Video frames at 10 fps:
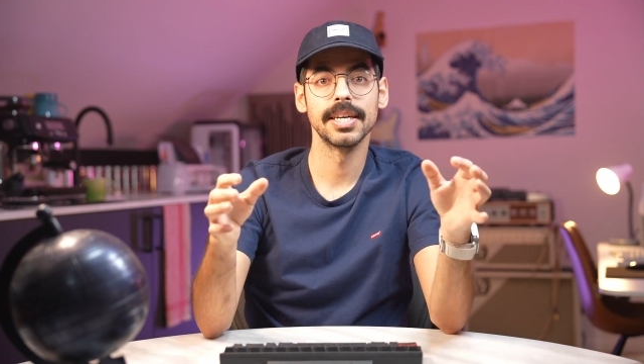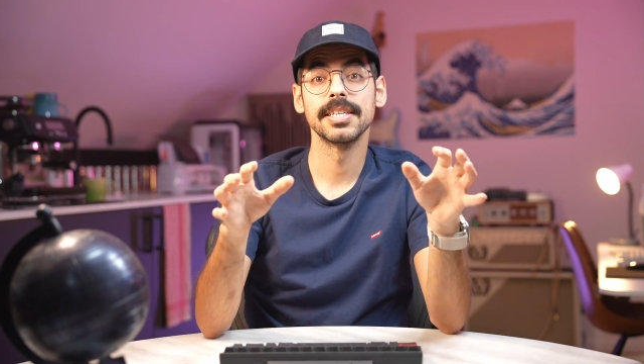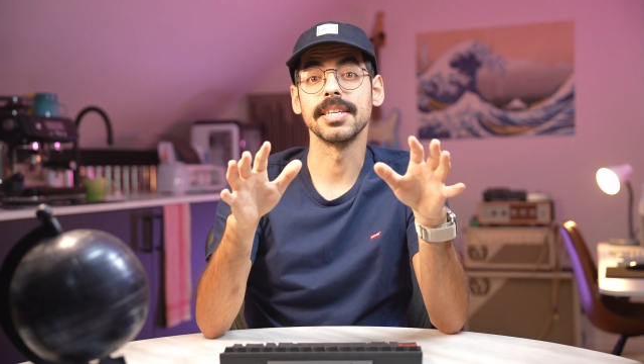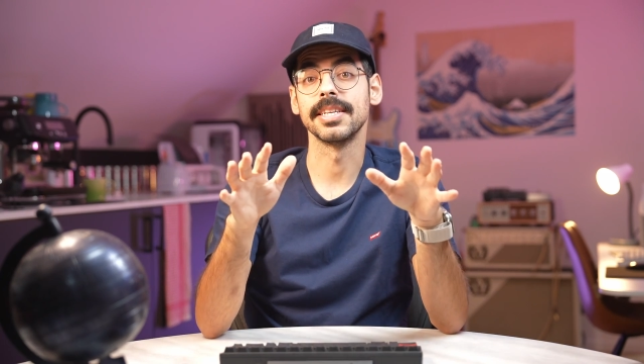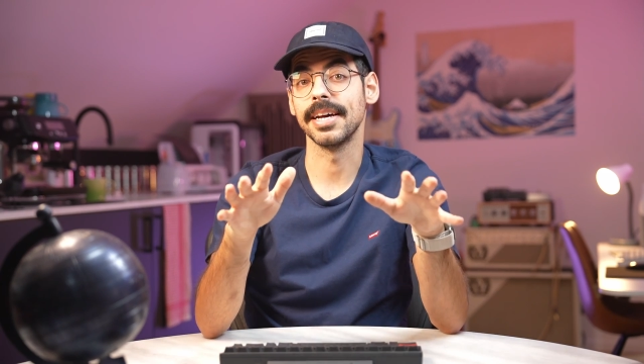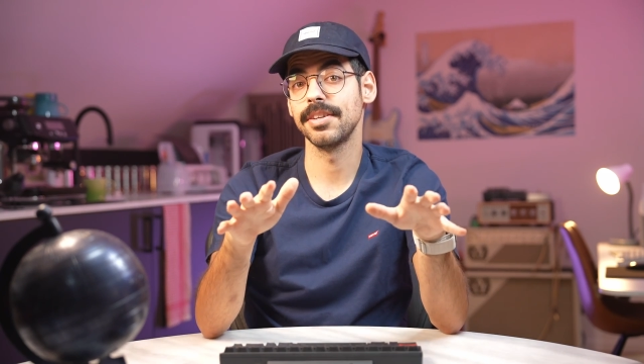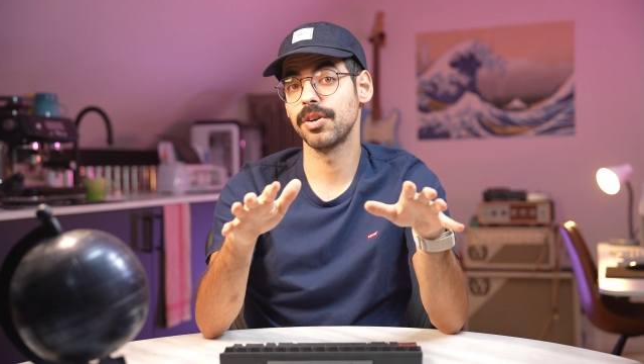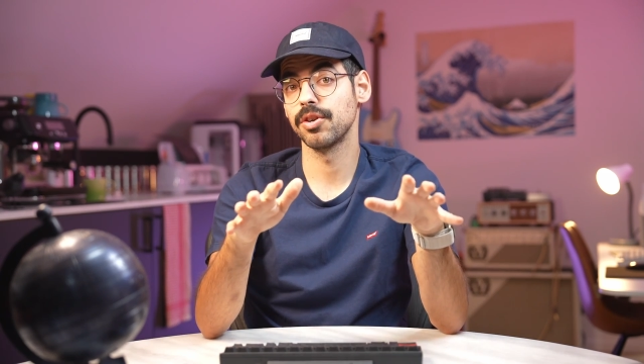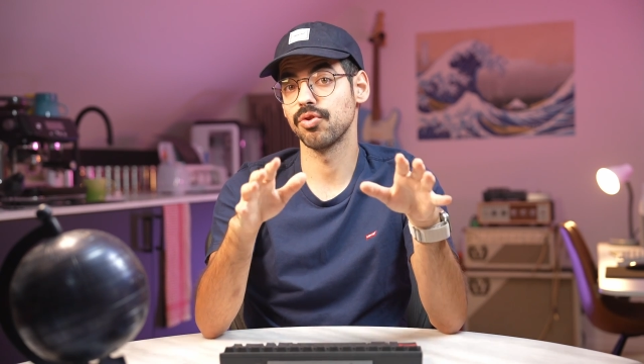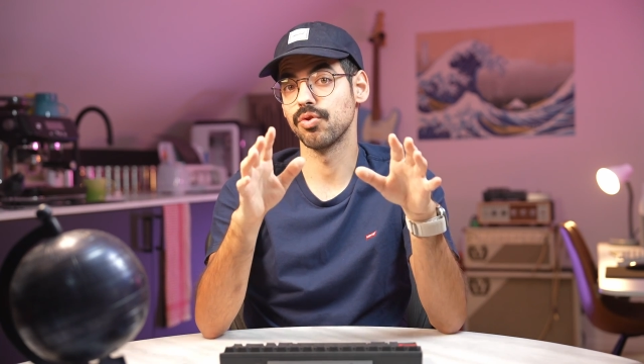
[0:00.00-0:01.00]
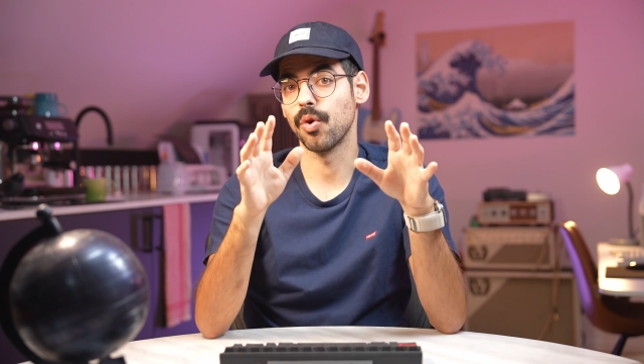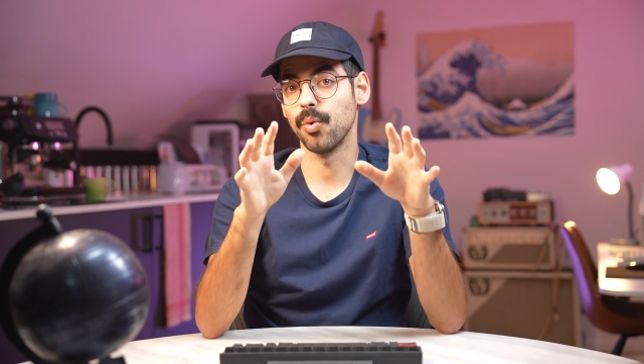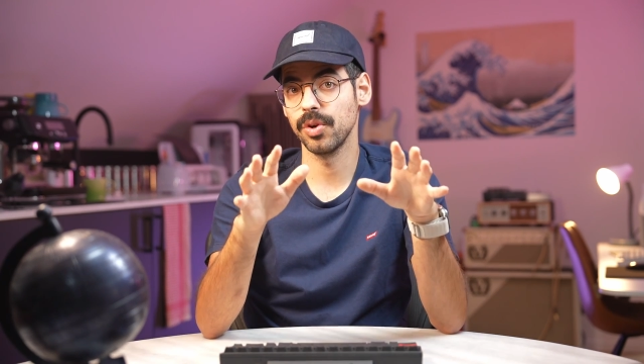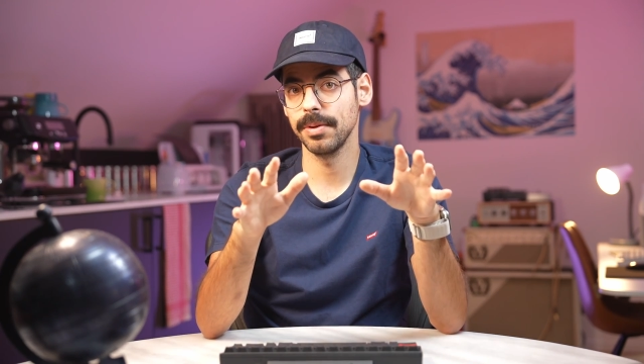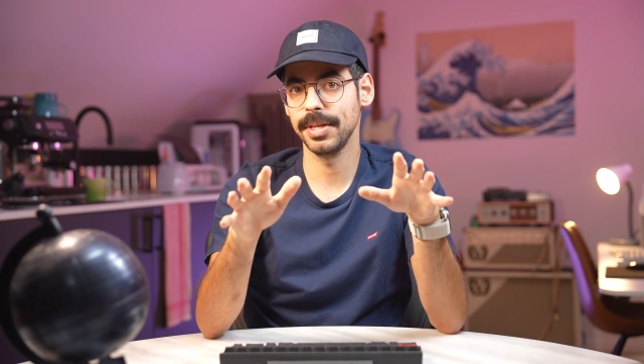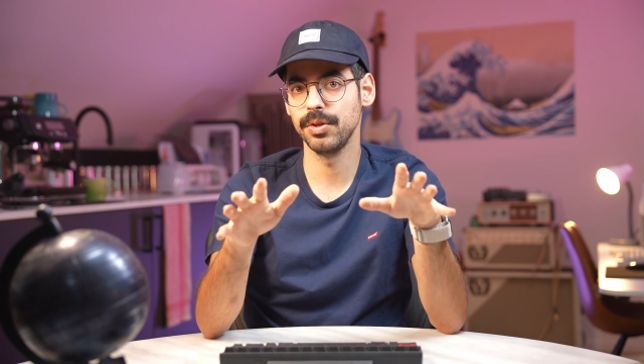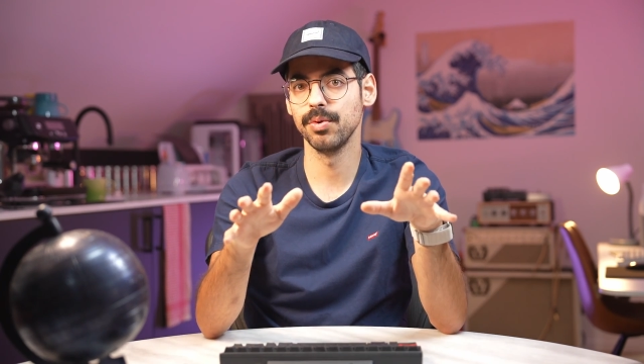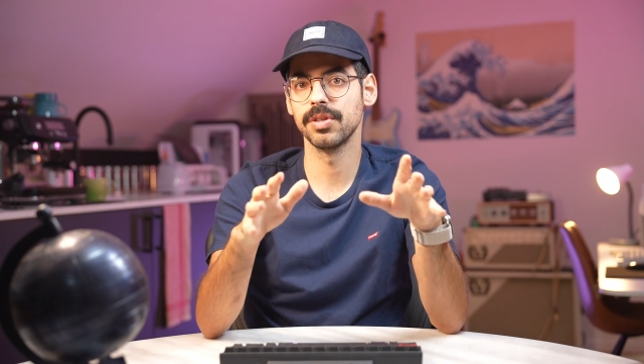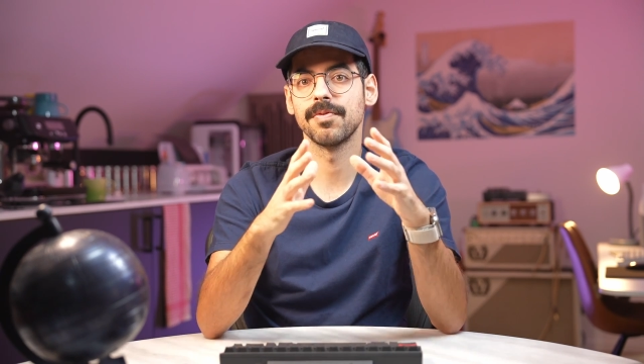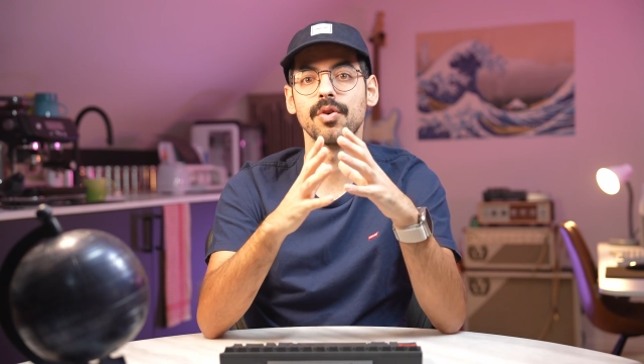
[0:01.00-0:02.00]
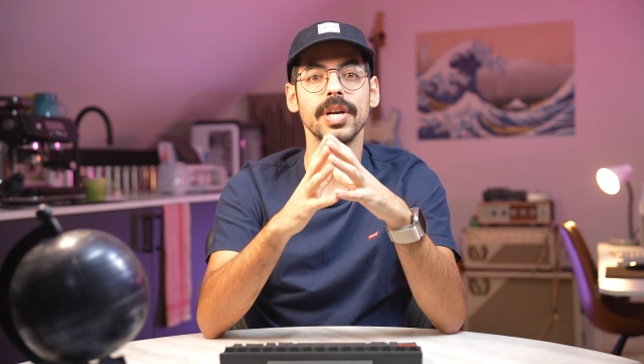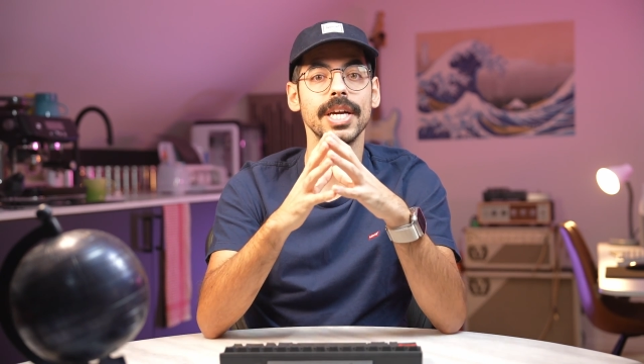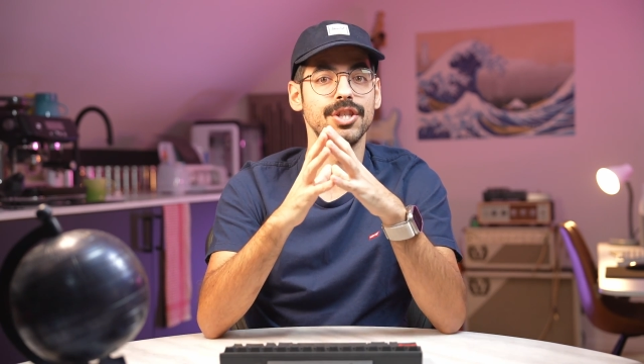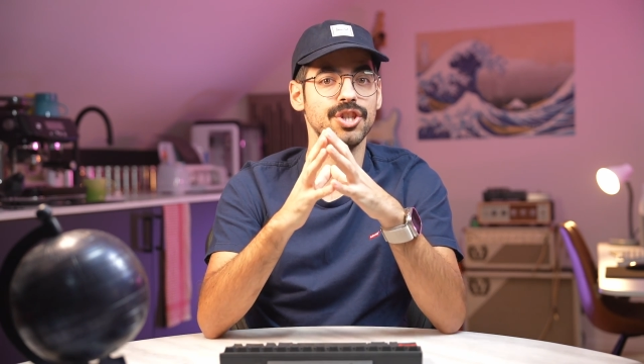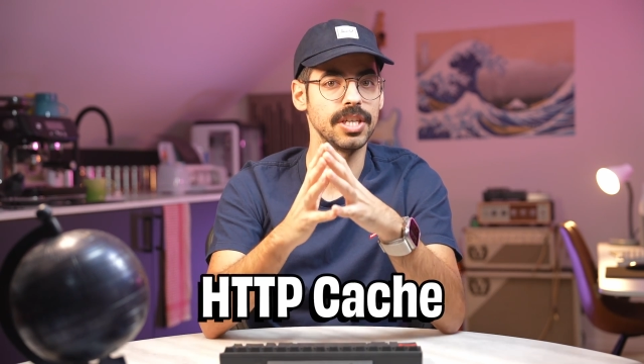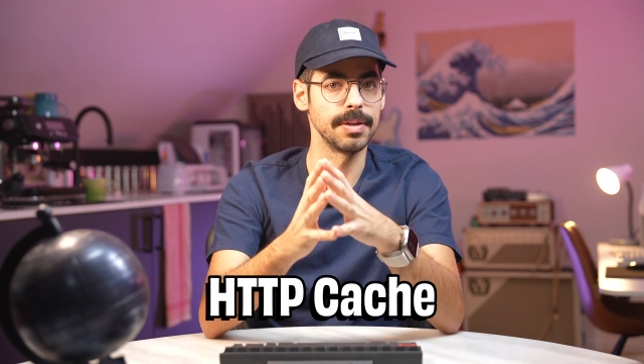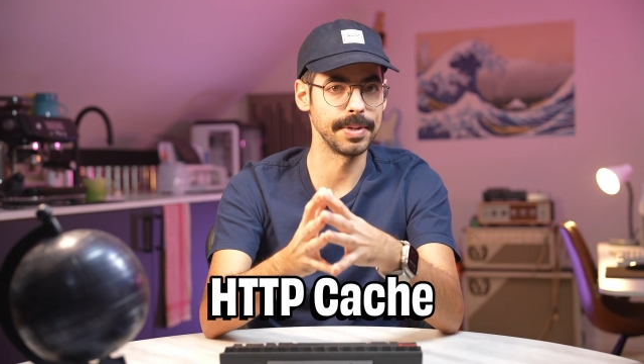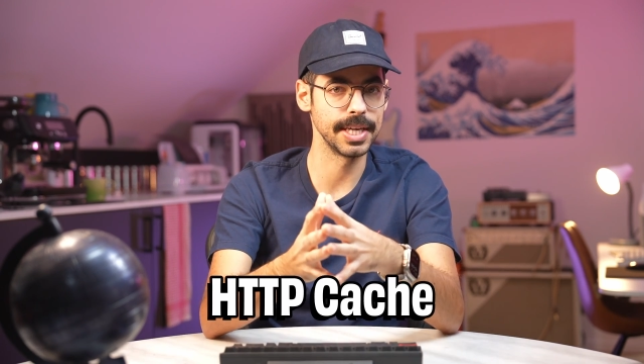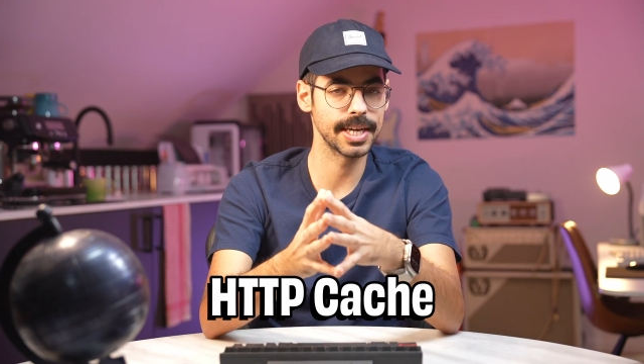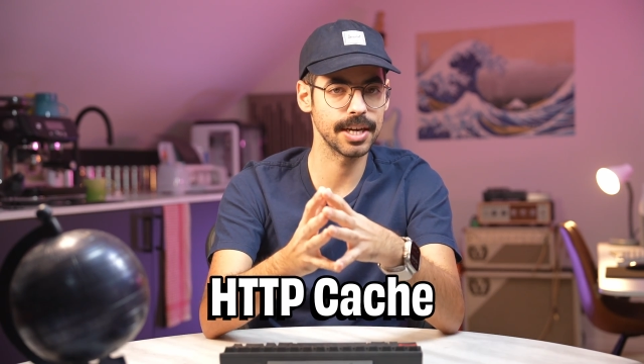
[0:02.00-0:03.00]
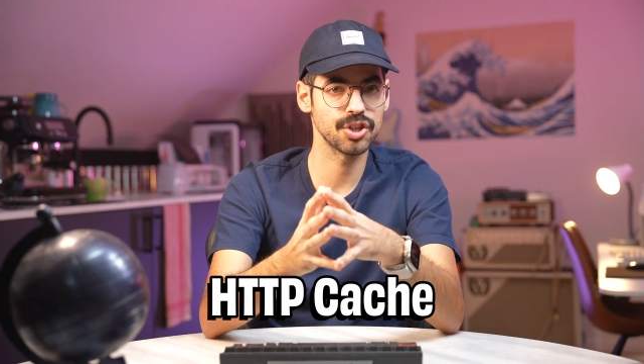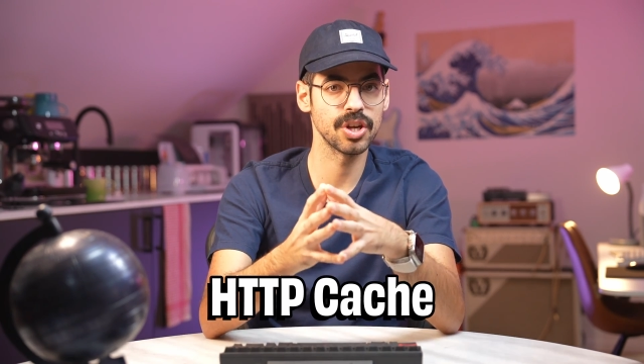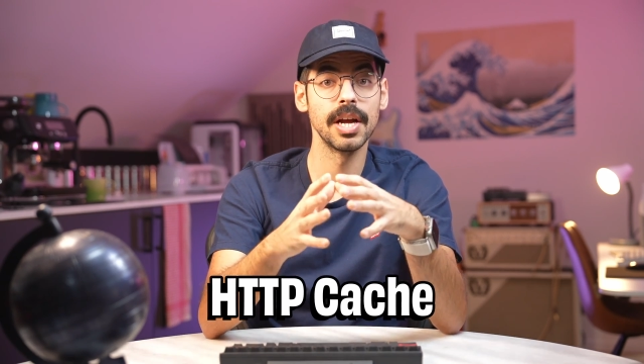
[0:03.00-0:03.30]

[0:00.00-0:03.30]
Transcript: this header should only be used for HTTP cache